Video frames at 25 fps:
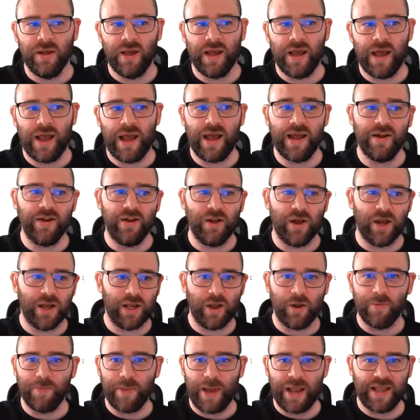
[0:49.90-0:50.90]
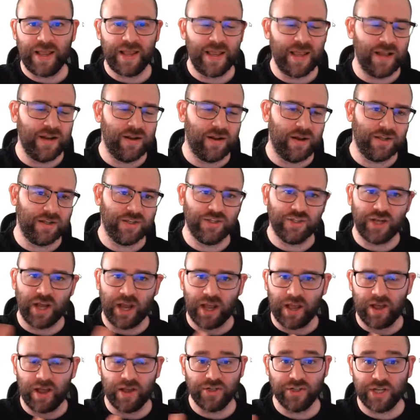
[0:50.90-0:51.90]
and I go back in, I
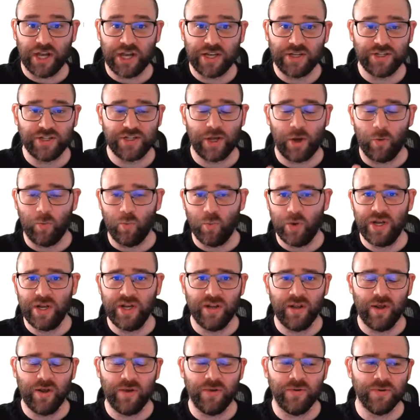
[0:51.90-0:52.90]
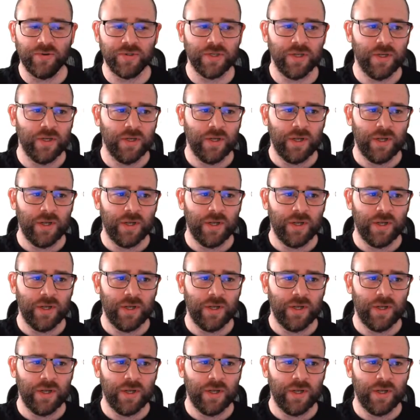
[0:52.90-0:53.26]
change that on Windows,